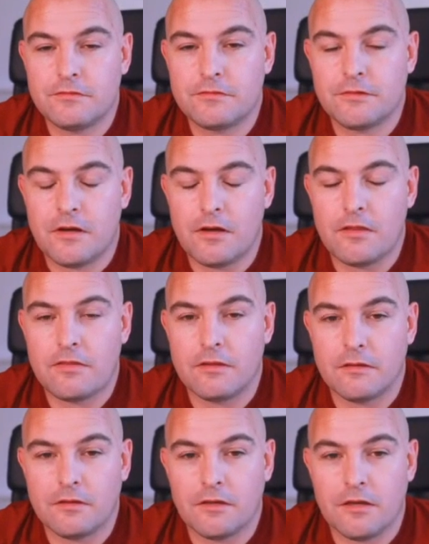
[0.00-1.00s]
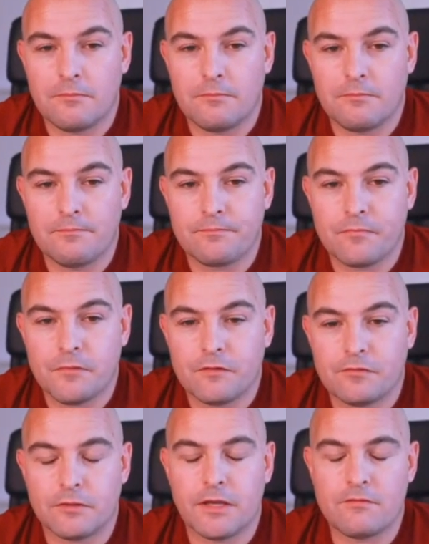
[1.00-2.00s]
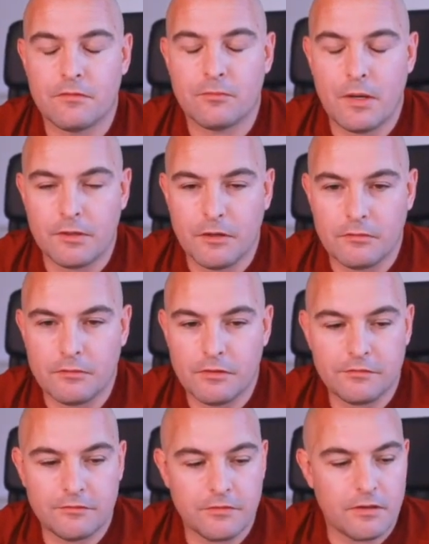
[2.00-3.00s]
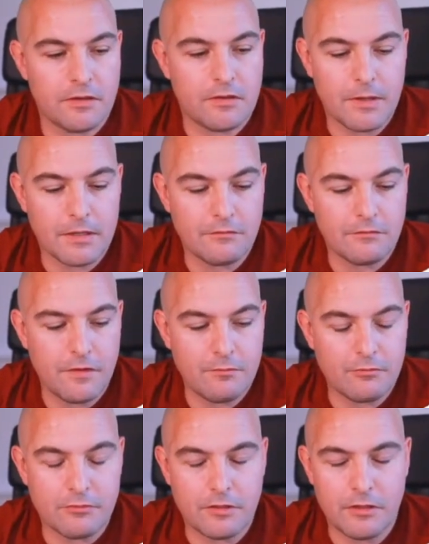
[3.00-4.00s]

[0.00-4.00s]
I think, so I gave a webinar on this back in February,